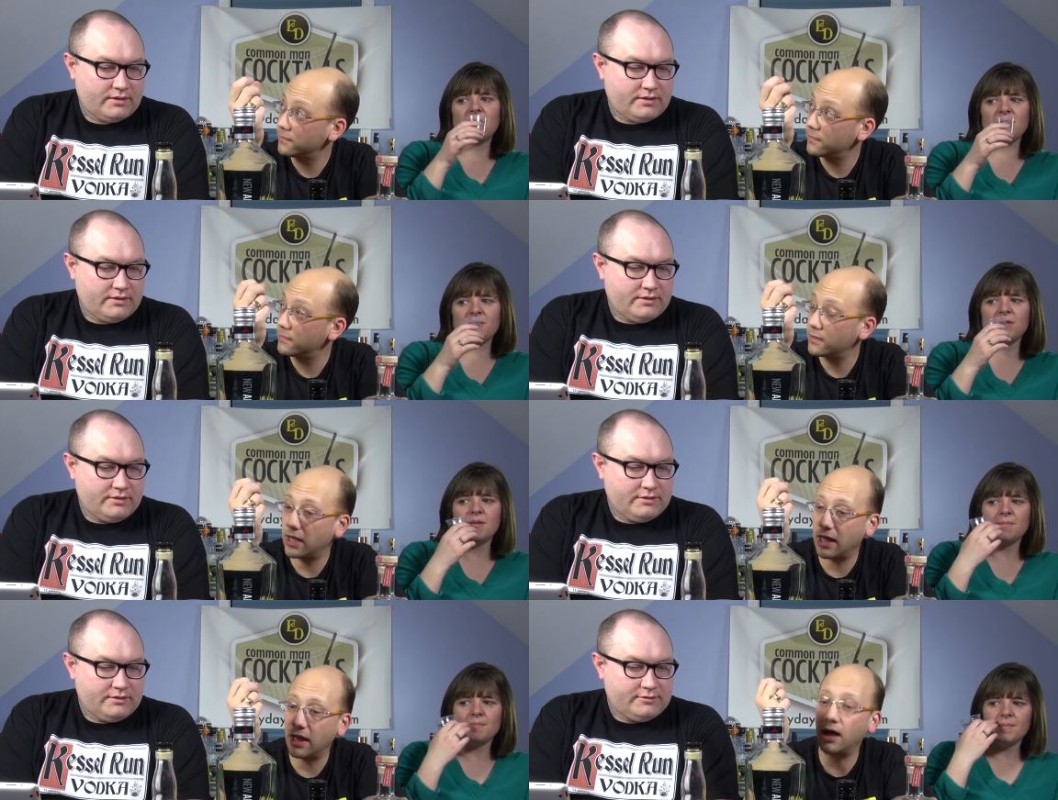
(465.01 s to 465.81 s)

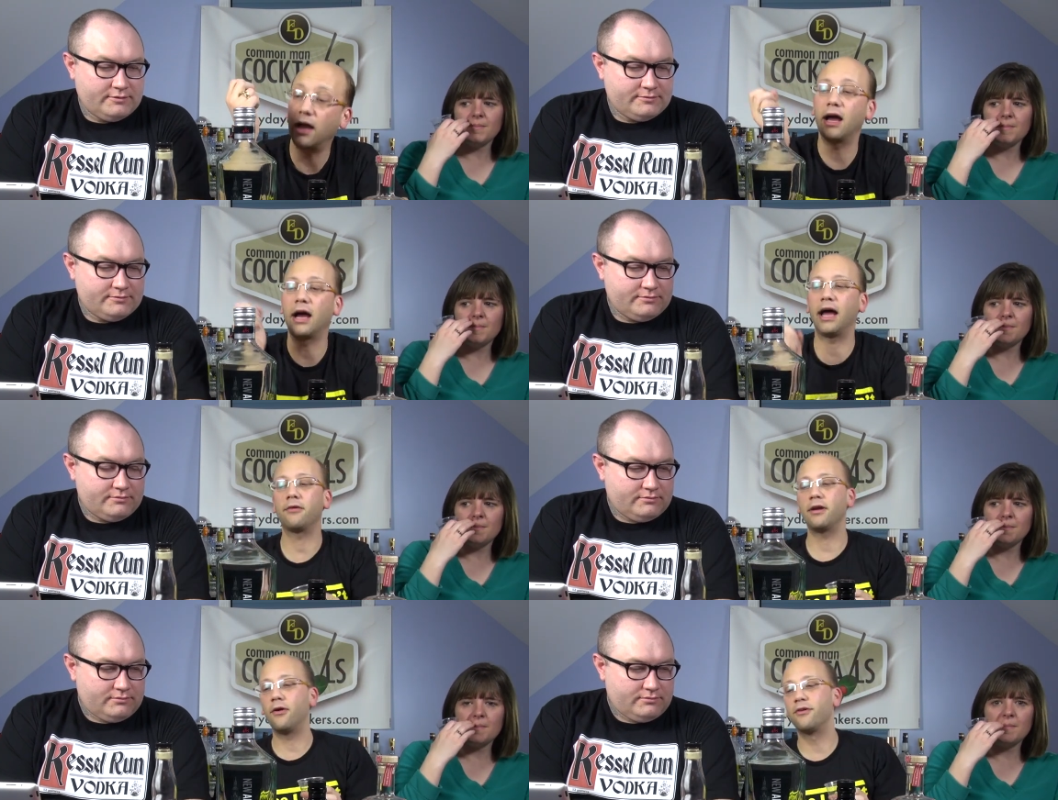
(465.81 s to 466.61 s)
Speaker 1: Definitely.
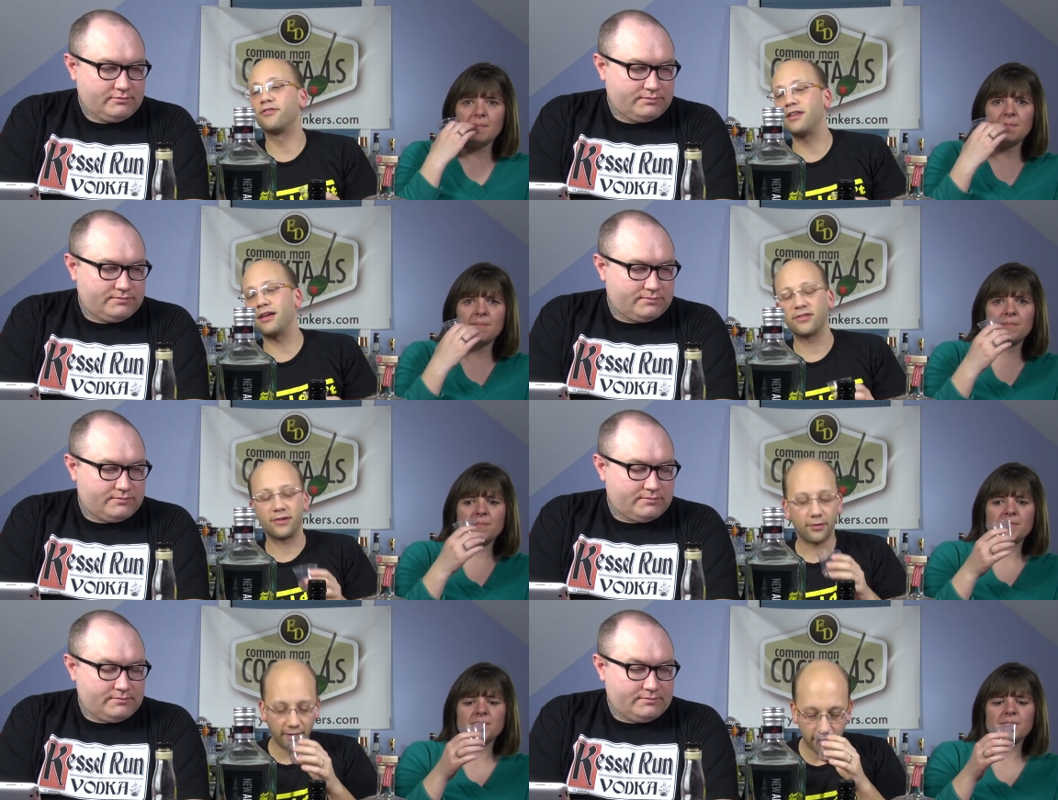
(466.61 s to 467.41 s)
I don't know as
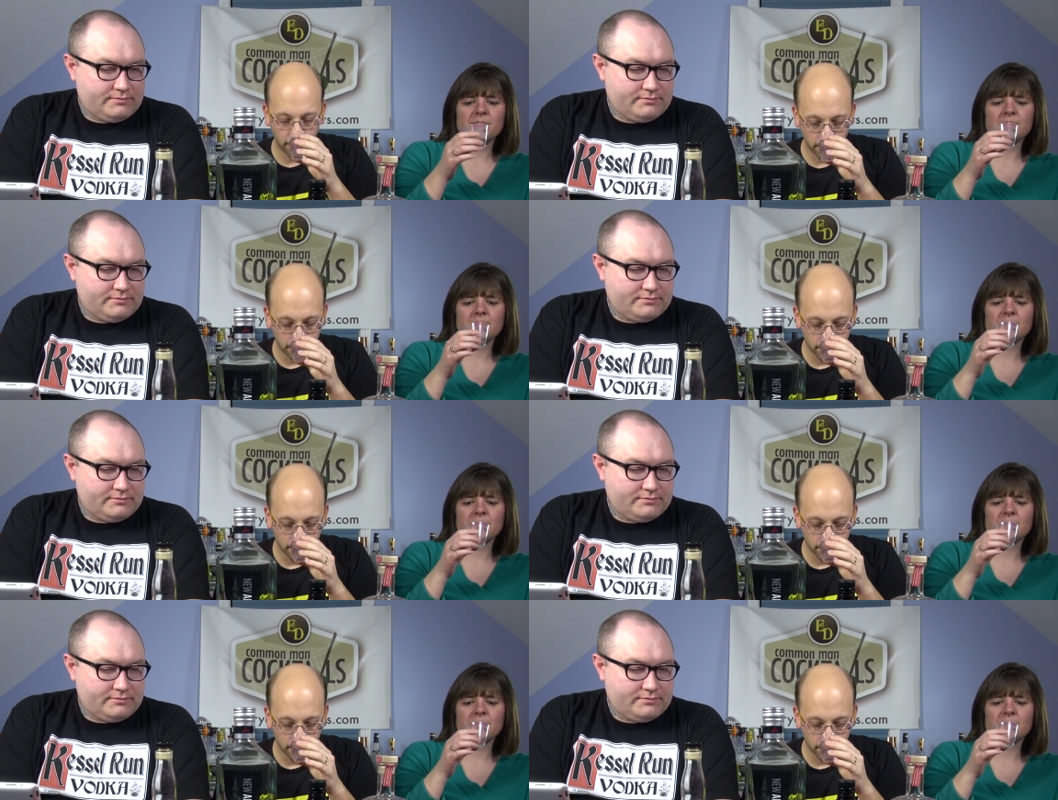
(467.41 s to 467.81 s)
necessarily.